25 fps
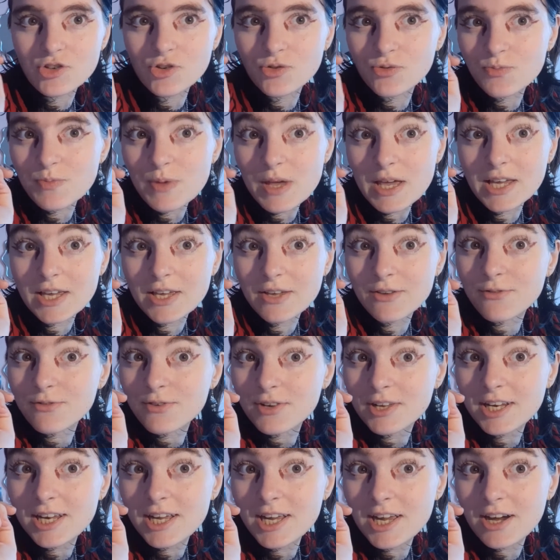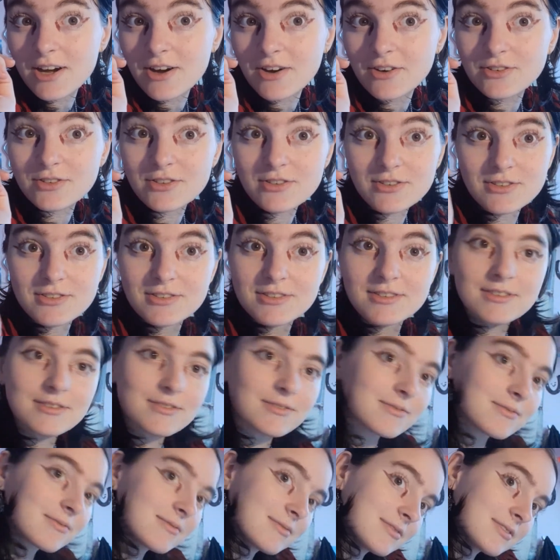making videos.
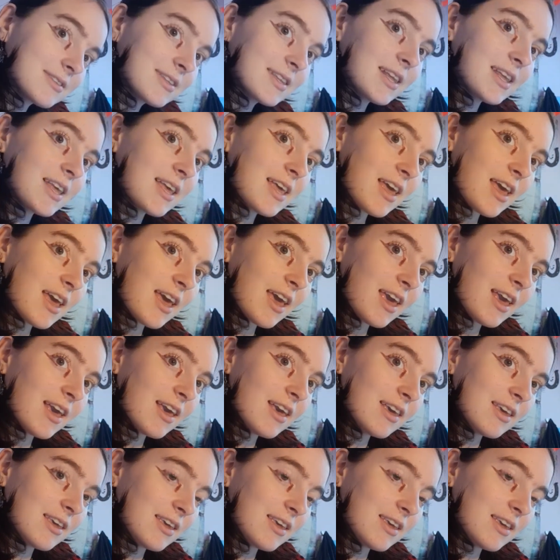Hey!